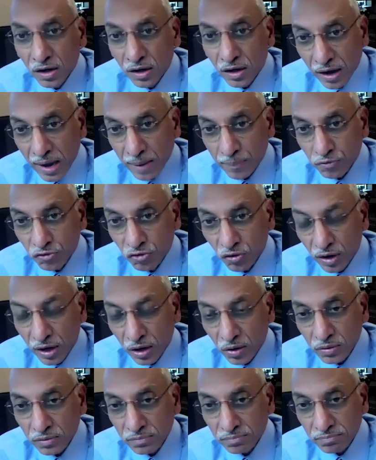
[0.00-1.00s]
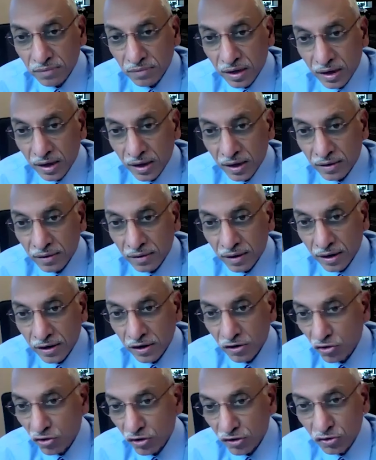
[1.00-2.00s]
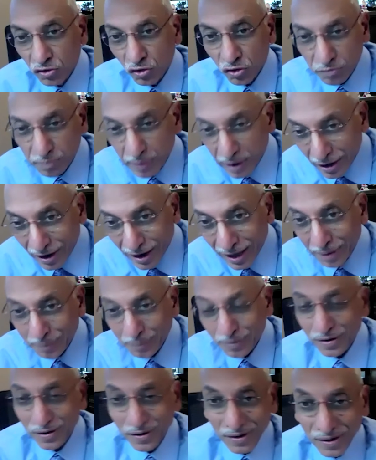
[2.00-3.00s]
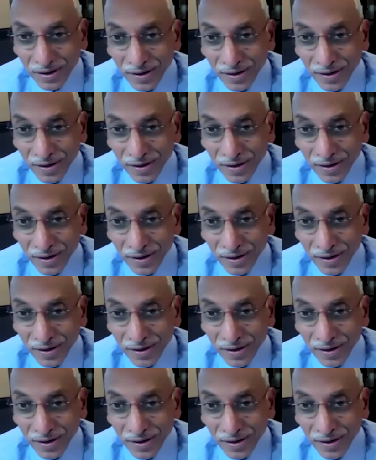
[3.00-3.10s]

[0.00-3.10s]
capsule out and, and it restores bowel habit.